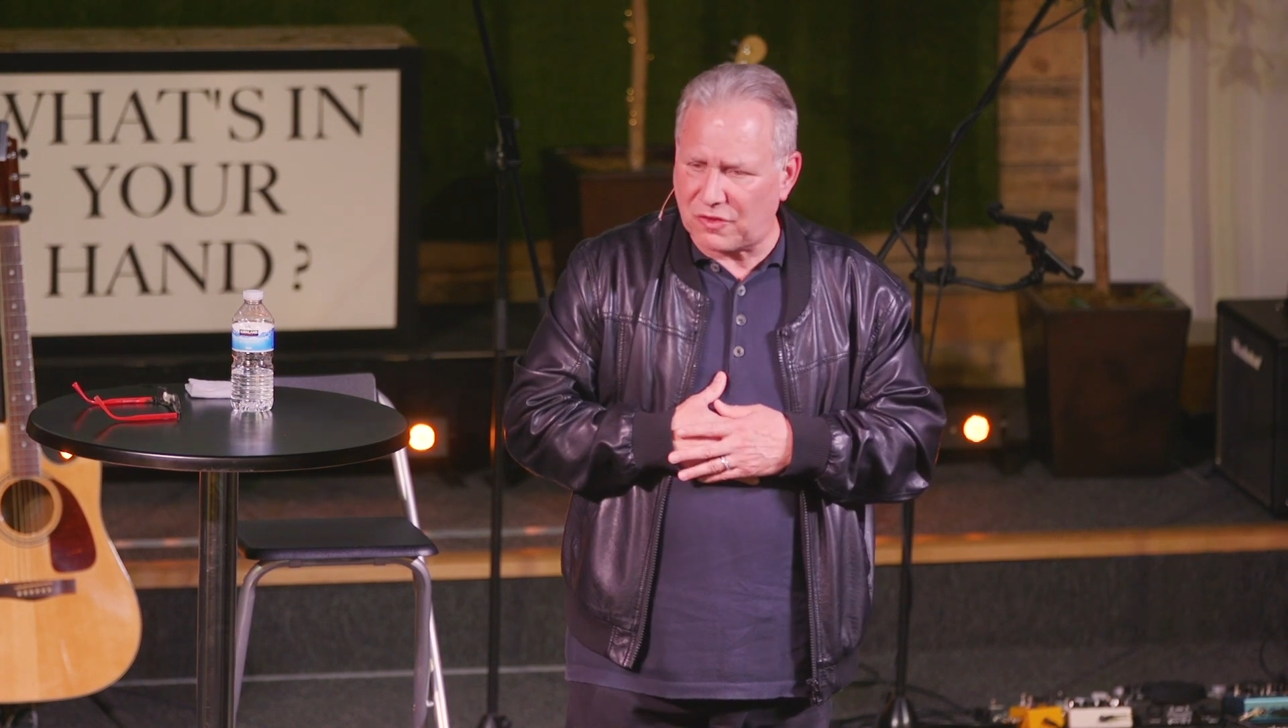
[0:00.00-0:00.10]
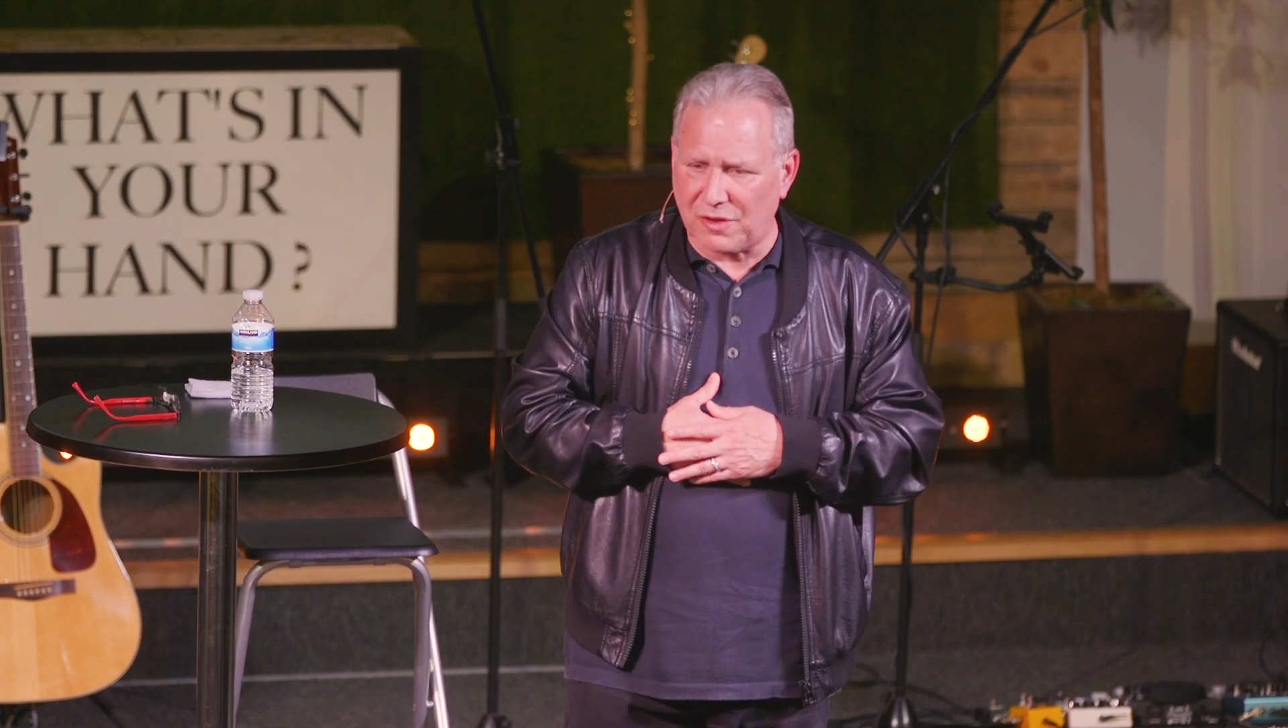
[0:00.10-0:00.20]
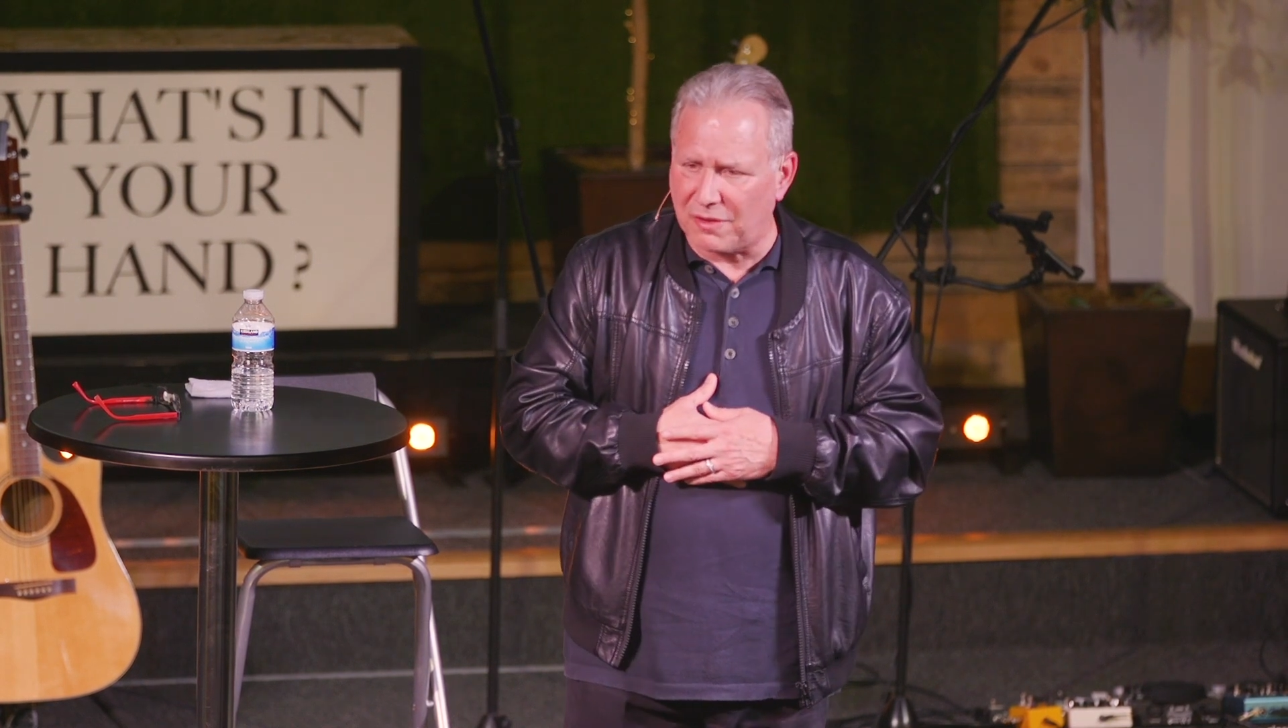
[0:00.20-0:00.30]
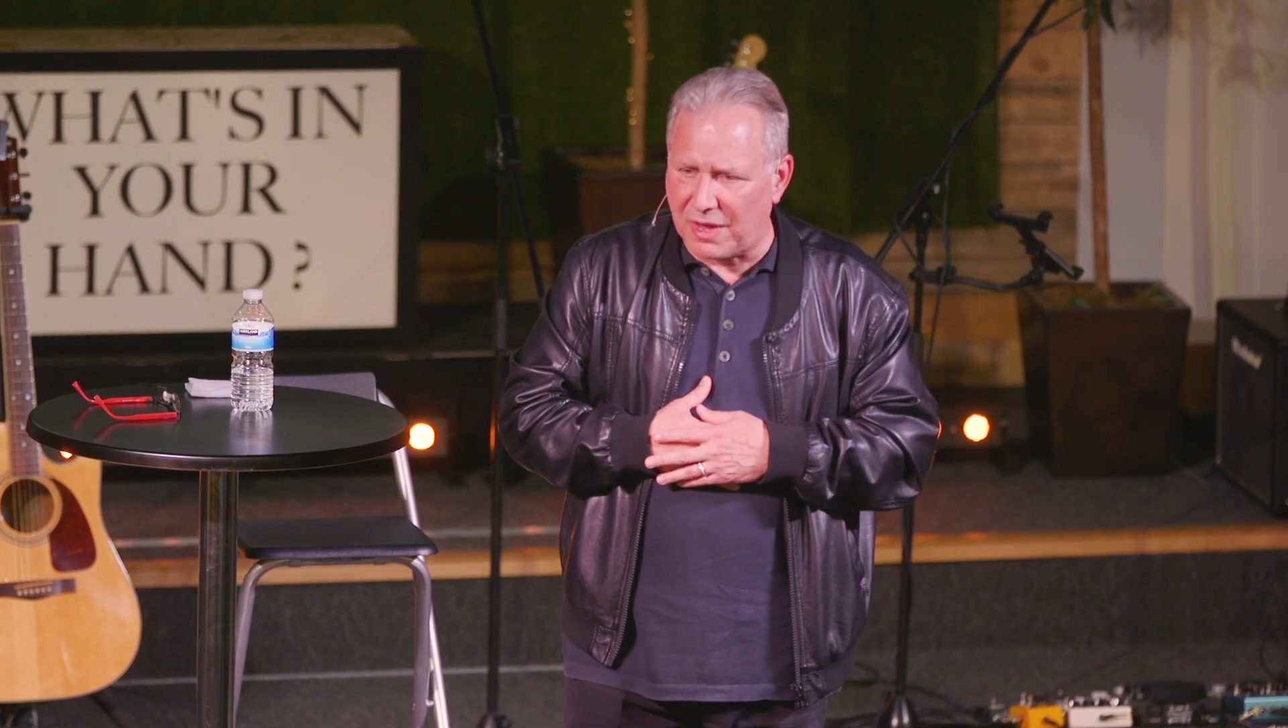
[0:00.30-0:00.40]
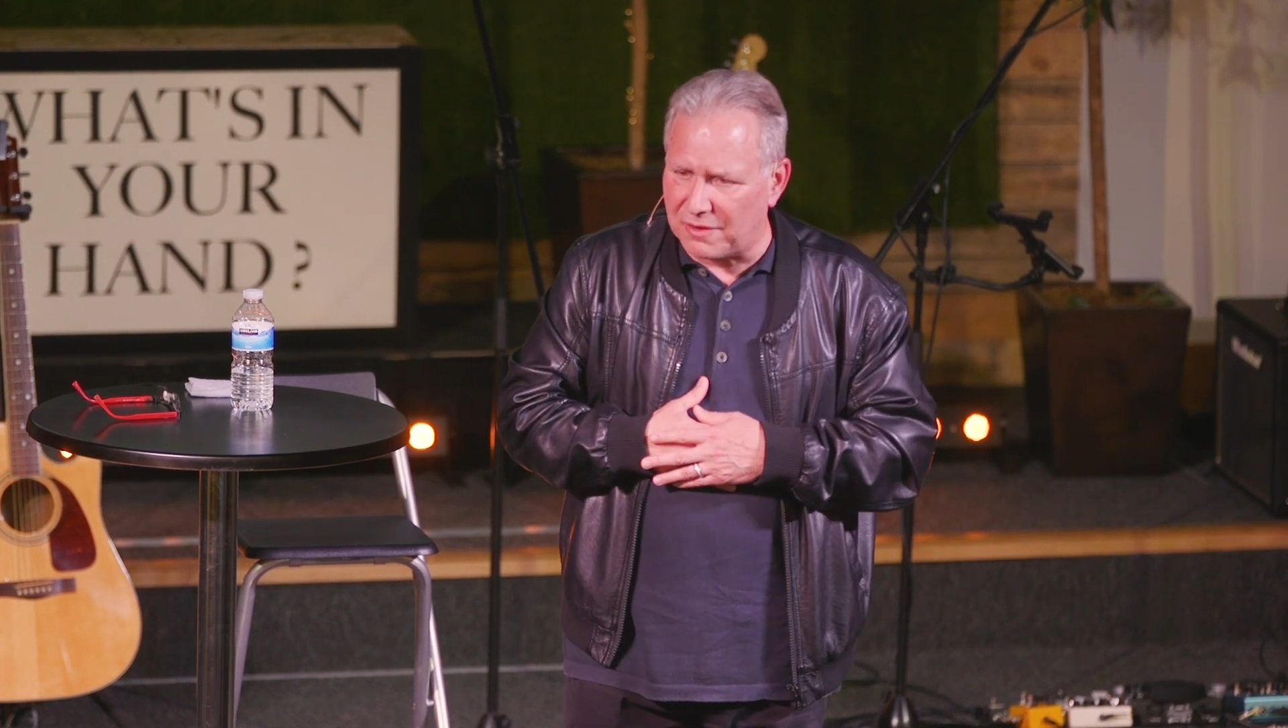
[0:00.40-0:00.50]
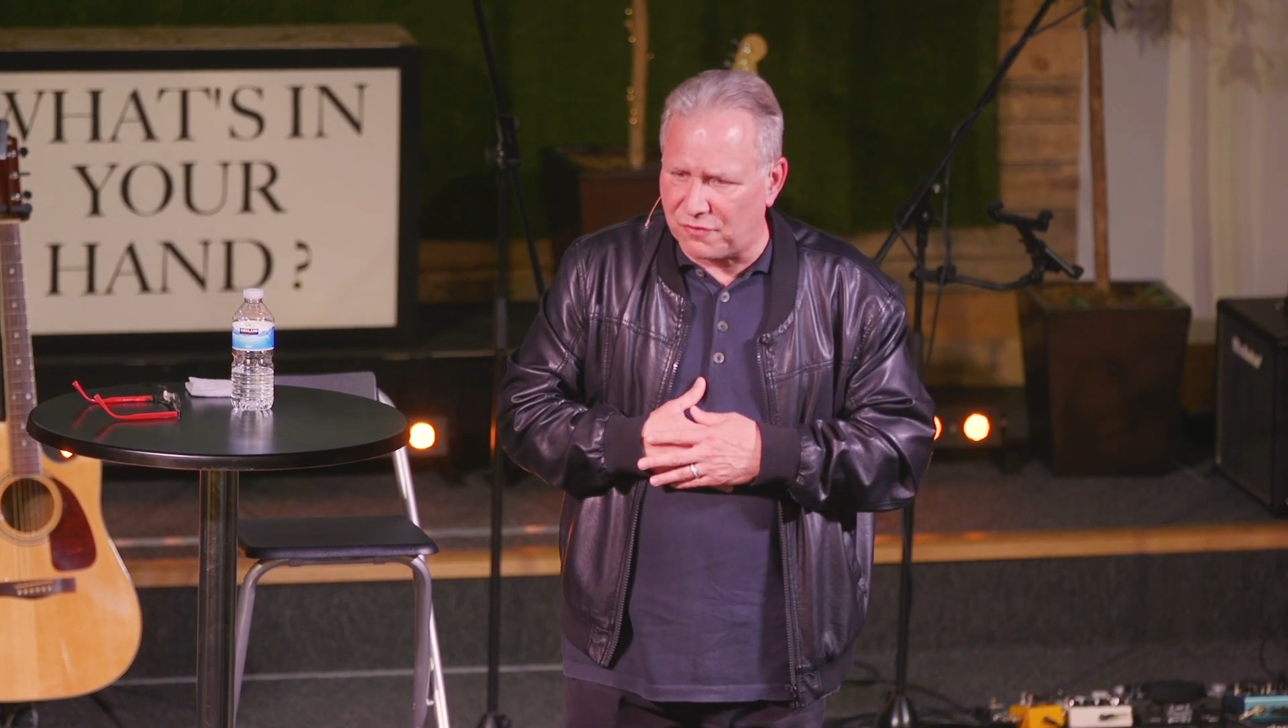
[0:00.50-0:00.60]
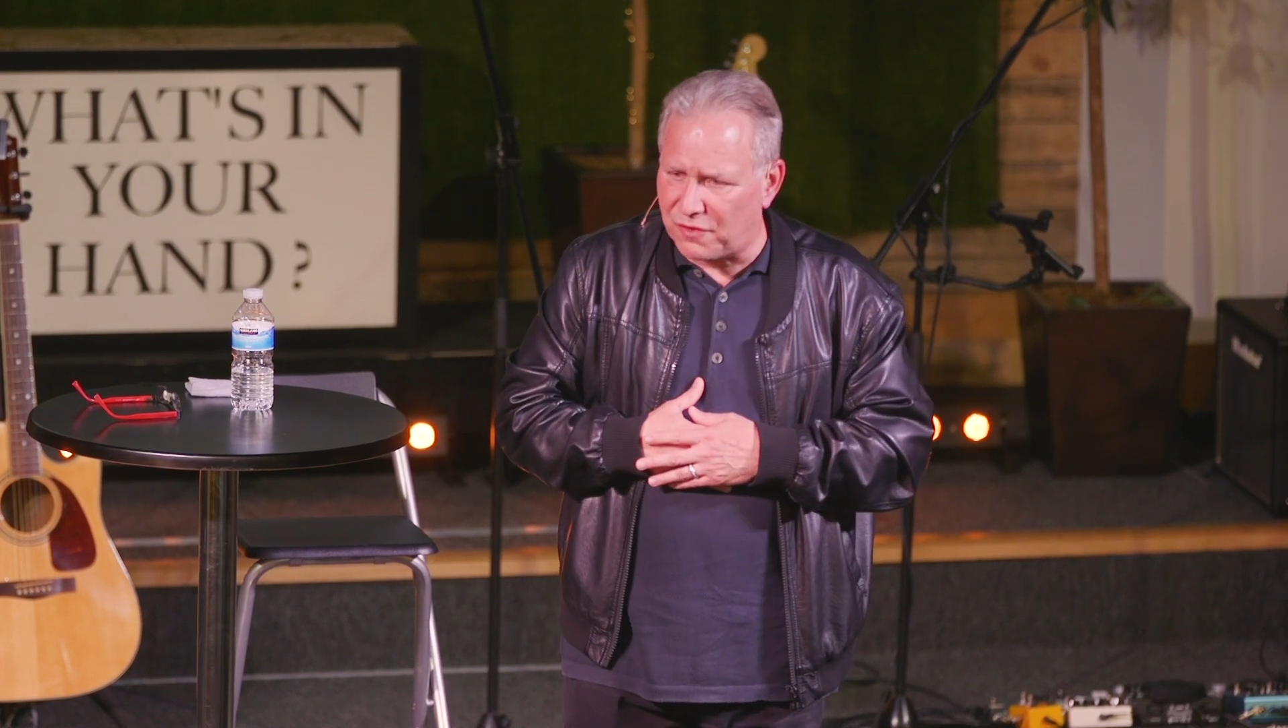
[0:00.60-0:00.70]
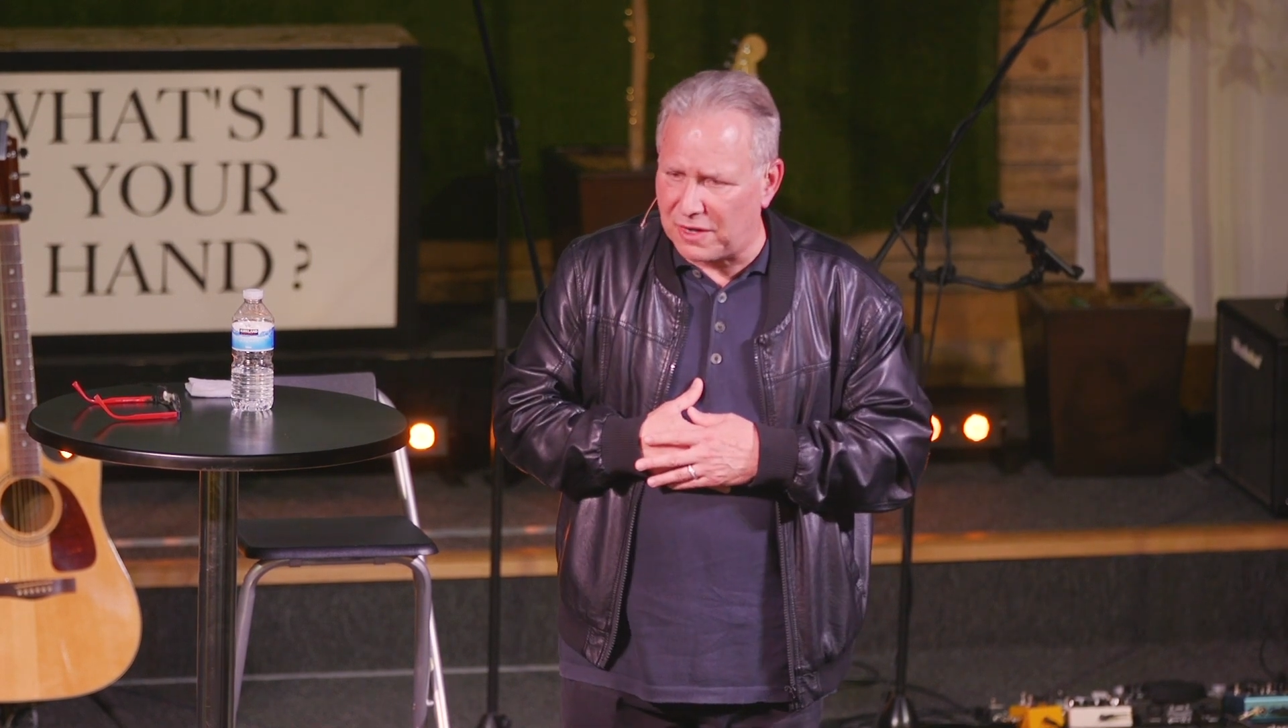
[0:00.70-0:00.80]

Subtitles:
still on